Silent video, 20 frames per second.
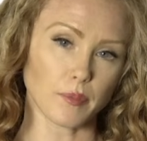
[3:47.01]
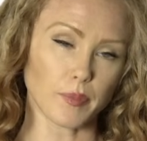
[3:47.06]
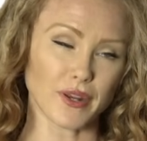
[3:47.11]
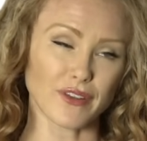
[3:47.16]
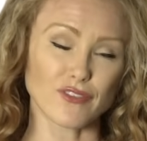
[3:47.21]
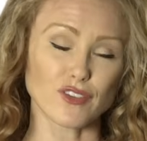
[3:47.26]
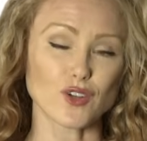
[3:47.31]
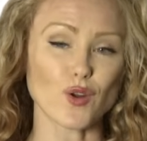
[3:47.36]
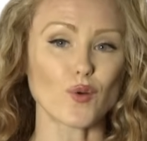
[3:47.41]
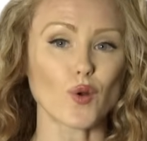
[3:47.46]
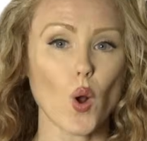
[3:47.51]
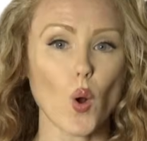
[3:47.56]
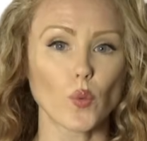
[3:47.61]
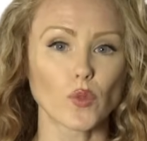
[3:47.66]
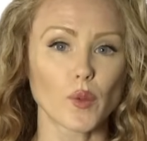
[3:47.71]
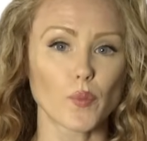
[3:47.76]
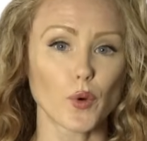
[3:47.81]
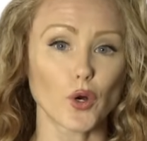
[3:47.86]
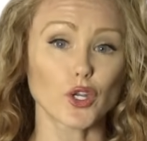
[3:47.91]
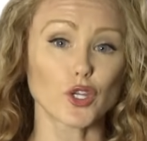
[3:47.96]
But if you don't own
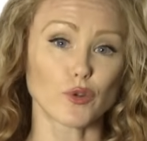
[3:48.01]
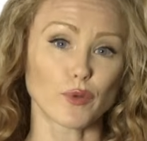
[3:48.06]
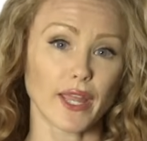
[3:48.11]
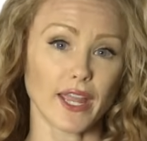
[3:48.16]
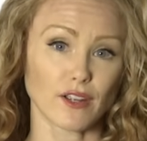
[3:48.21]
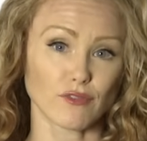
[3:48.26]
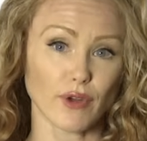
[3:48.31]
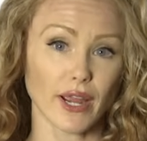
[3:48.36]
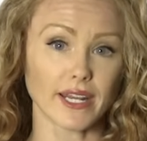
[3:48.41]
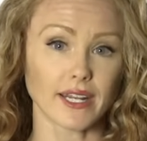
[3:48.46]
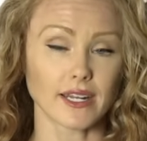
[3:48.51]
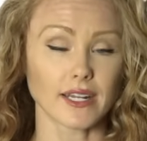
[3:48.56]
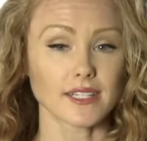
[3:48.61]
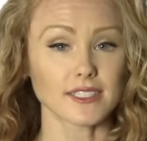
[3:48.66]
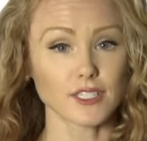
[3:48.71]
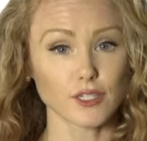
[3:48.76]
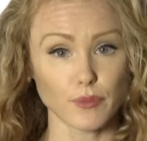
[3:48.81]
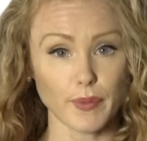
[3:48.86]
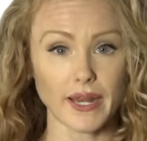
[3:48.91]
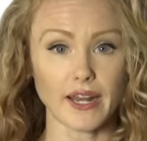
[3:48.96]
the book, you can't write in it,
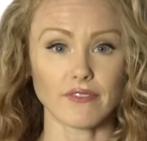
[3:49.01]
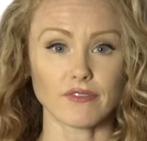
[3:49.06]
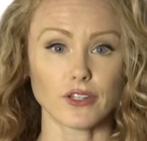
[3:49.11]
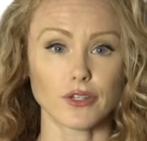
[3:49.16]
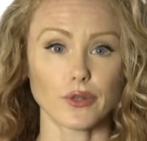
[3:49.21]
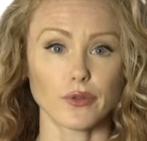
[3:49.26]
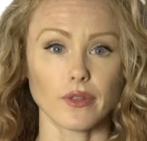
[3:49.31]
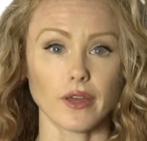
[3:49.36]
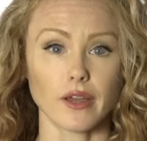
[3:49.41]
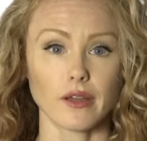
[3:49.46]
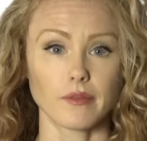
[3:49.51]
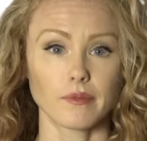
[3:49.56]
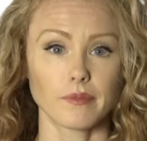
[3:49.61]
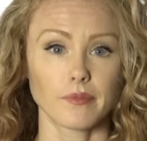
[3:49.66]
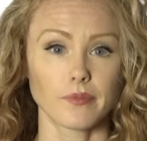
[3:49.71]
so you might have to do that.